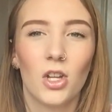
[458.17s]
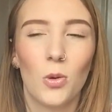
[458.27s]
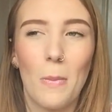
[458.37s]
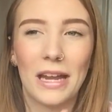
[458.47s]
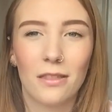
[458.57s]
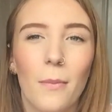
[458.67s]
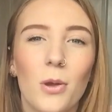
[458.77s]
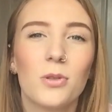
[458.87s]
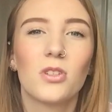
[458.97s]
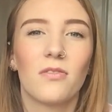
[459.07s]
you make the
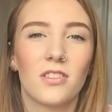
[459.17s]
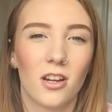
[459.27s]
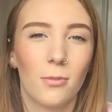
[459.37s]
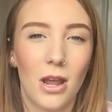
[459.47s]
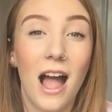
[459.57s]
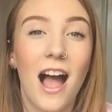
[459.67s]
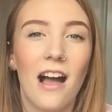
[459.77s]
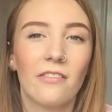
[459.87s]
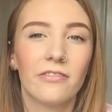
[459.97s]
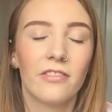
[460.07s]
most of the time you
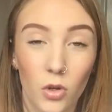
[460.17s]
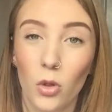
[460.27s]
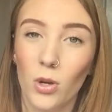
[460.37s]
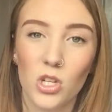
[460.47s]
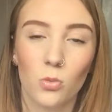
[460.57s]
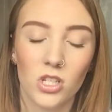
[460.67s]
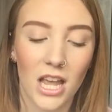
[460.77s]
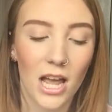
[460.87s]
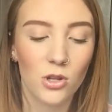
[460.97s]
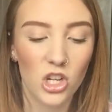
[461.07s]
have. Another question was,
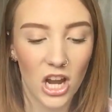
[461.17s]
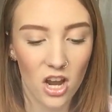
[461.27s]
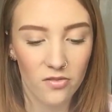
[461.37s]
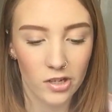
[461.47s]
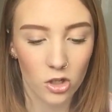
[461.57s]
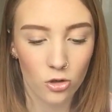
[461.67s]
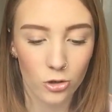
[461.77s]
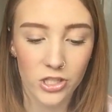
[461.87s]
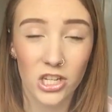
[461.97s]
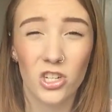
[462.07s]
how do you get over
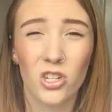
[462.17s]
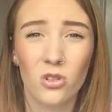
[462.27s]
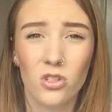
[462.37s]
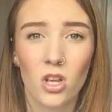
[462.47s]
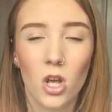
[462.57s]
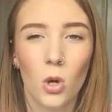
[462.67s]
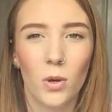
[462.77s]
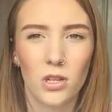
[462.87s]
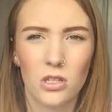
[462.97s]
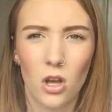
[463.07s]
trust issues
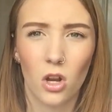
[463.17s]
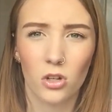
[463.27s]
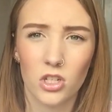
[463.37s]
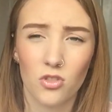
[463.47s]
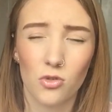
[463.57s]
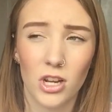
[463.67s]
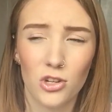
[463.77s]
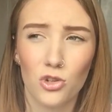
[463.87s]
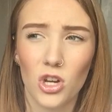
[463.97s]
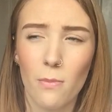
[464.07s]
when you start a long distance
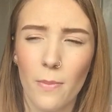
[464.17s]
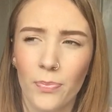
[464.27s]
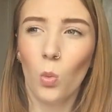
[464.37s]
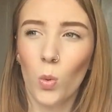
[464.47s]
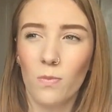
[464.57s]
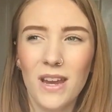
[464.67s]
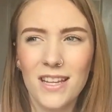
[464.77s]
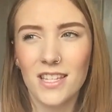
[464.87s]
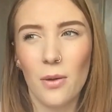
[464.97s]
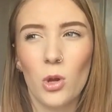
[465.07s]
relationship? With me
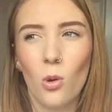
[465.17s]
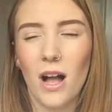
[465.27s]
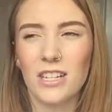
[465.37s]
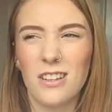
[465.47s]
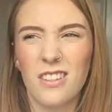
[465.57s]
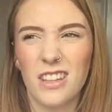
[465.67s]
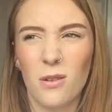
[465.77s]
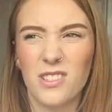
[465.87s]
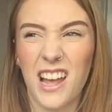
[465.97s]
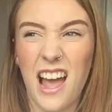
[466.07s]
and Samuel, I don't think
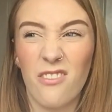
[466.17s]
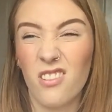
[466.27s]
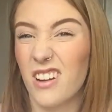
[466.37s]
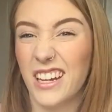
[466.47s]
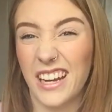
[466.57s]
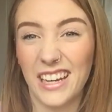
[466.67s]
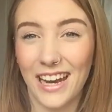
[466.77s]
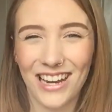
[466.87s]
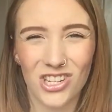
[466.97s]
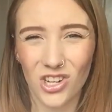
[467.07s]
there was ever really
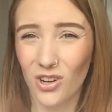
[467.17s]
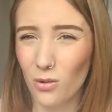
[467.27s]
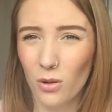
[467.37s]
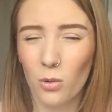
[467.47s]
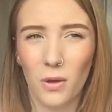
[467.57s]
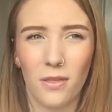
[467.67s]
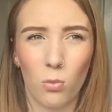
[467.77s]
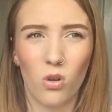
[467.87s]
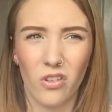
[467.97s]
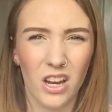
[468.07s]
any issue with
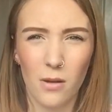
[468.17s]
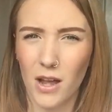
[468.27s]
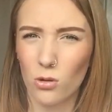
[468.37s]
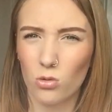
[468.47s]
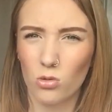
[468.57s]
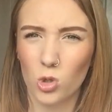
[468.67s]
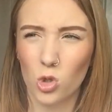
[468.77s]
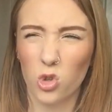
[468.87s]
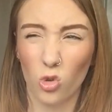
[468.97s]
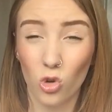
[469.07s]
worrying about
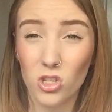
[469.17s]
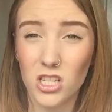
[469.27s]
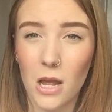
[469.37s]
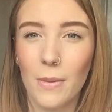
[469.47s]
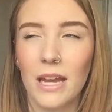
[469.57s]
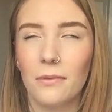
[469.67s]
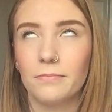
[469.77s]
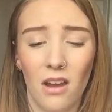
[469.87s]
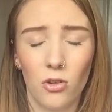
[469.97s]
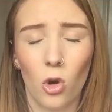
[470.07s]
trust. I mean,
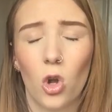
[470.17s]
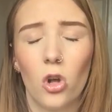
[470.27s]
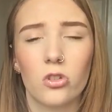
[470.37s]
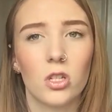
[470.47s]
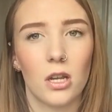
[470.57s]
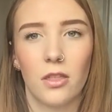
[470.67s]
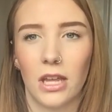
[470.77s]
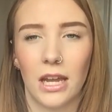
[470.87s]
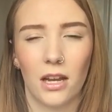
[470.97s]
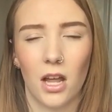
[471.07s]
if you're constantly
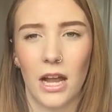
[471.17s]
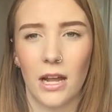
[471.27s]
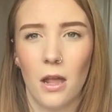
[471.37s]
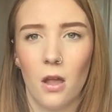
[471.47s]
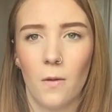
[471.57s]
thinking like,